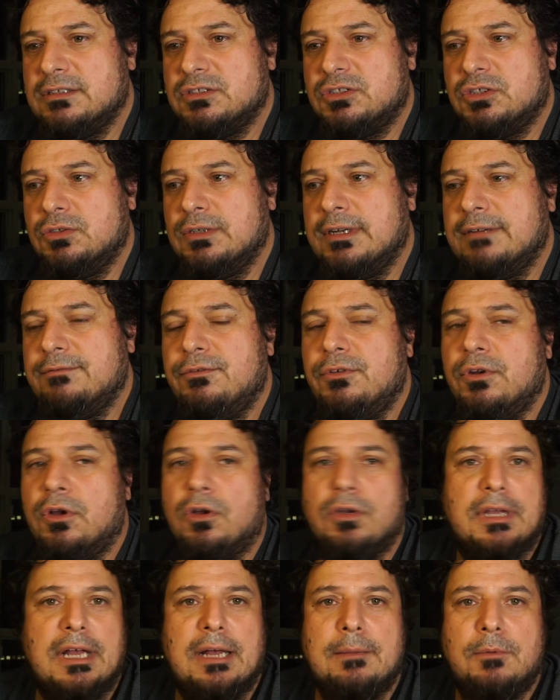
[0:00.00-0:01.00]
So you have no
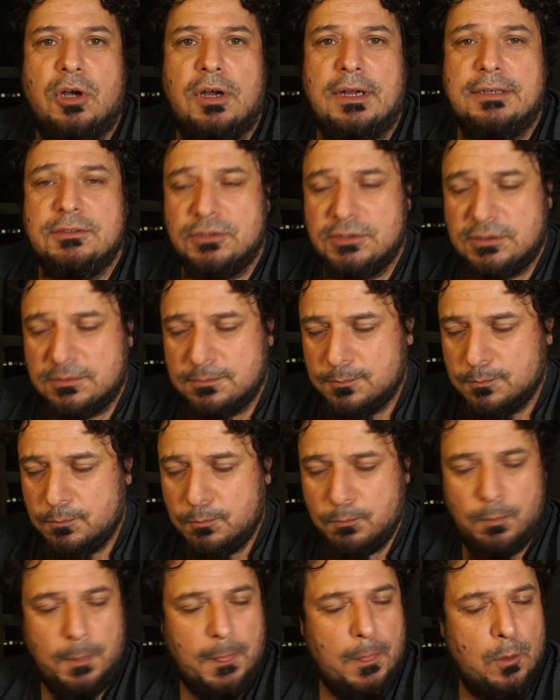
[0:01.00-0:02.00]
carbohydrates
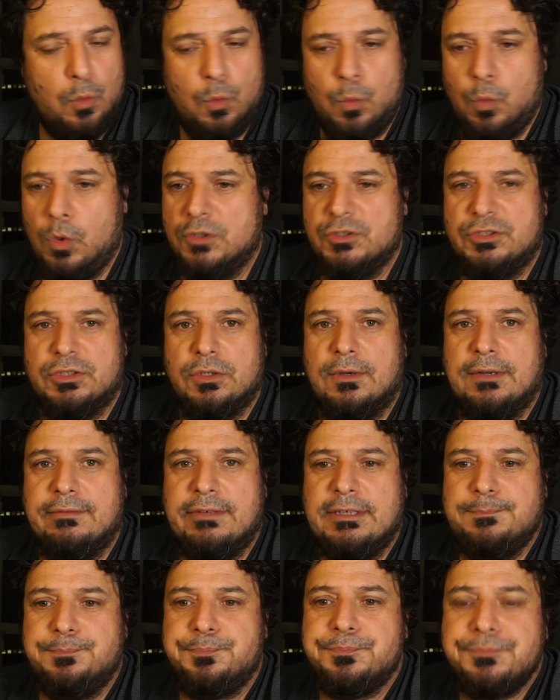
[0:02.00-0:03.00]
whatsoever.